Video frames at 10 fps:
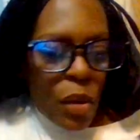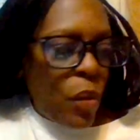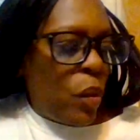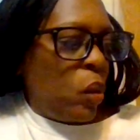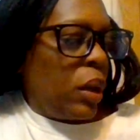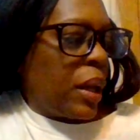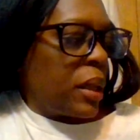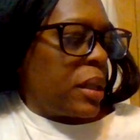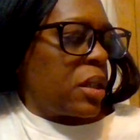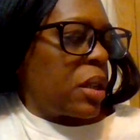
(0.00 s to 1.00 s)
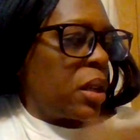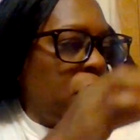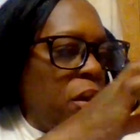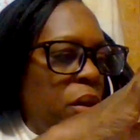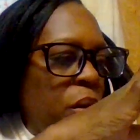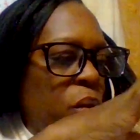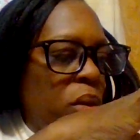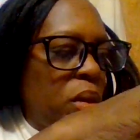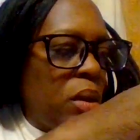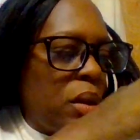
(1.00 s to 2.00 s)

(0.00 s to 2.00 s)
Ooh, look at these cute